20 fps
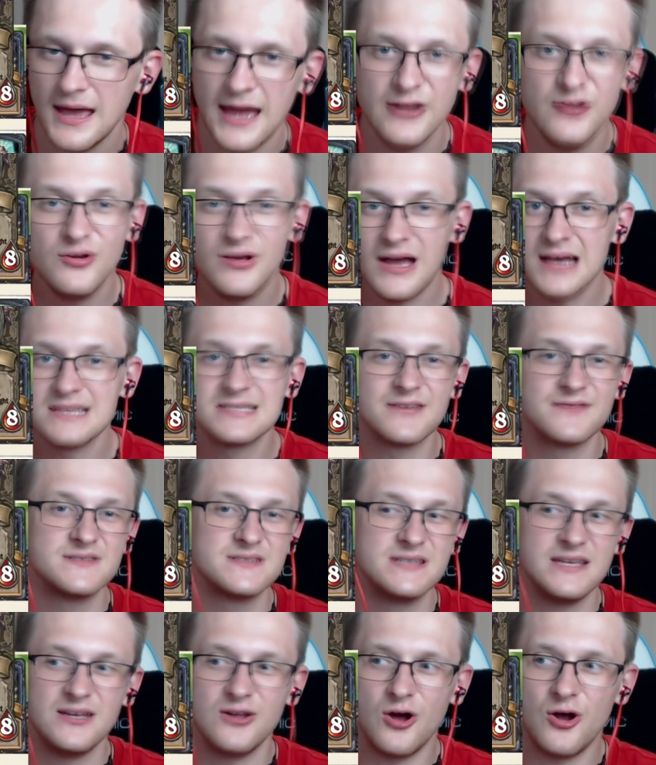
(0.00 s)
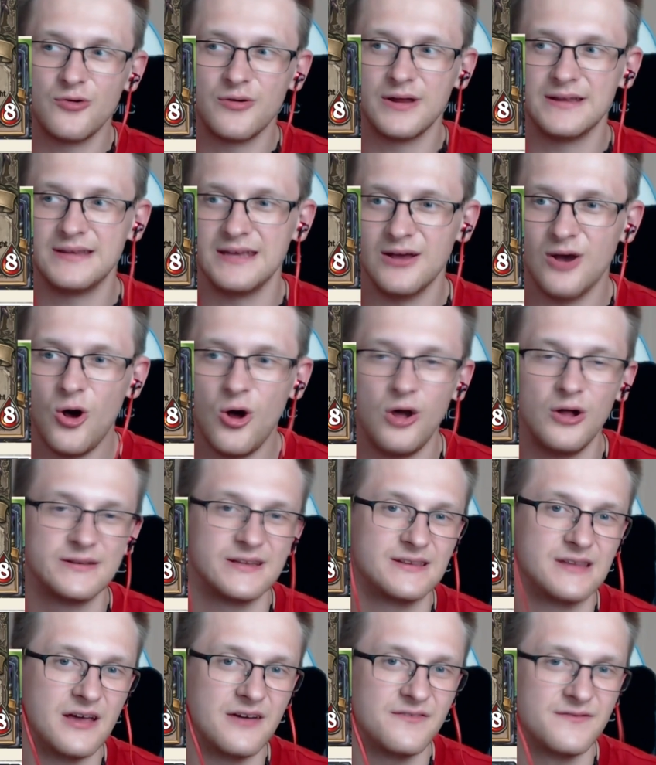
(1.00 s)
And you guys have seen already all the
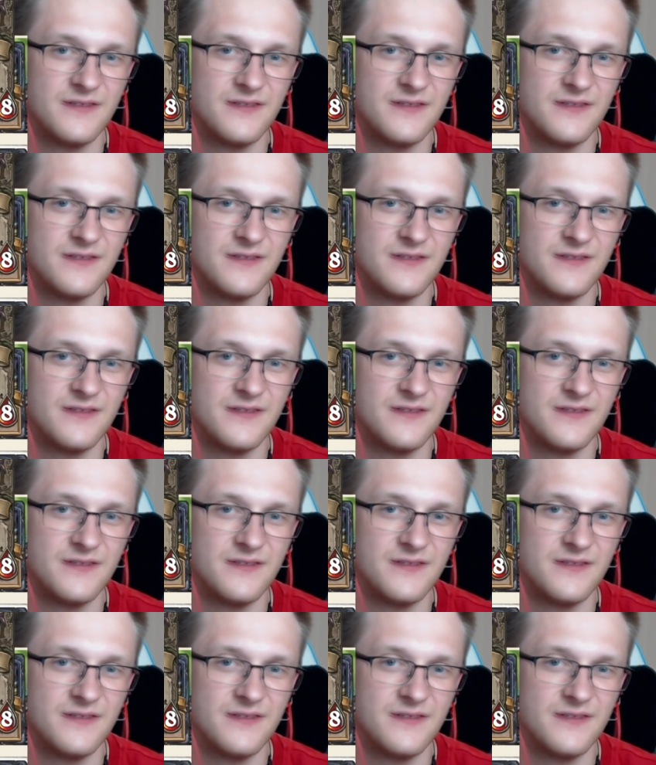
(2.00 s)
Death